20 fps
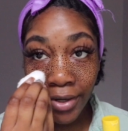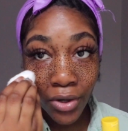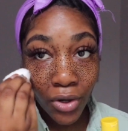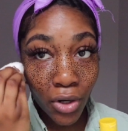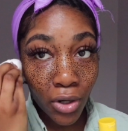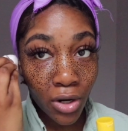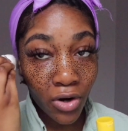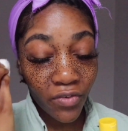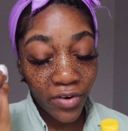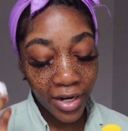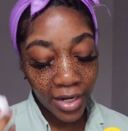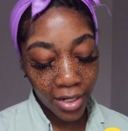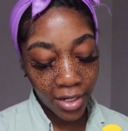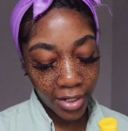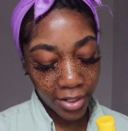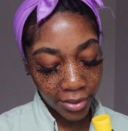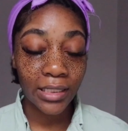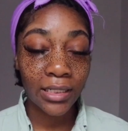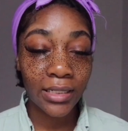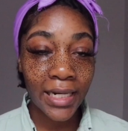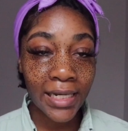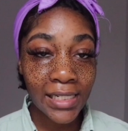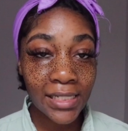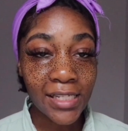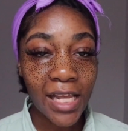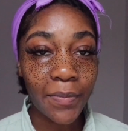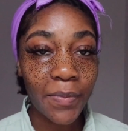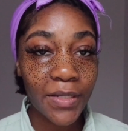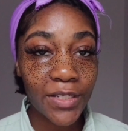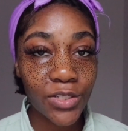all right here. The next
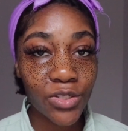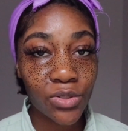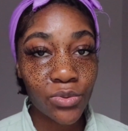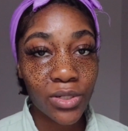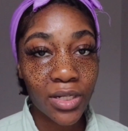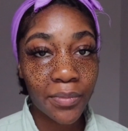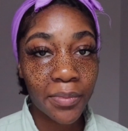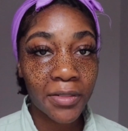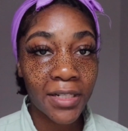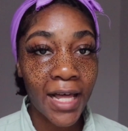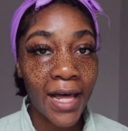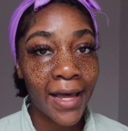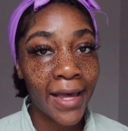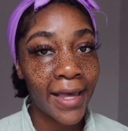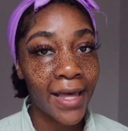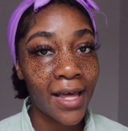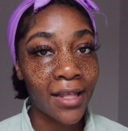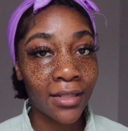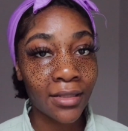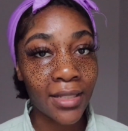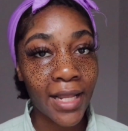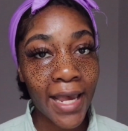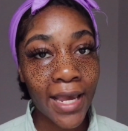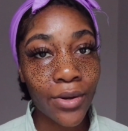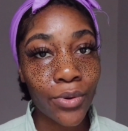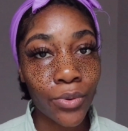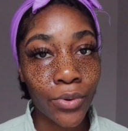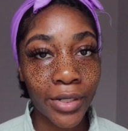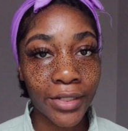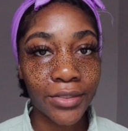step is to apply a
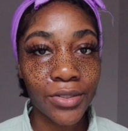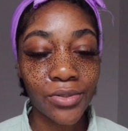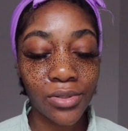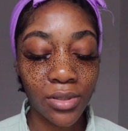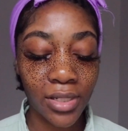light oil.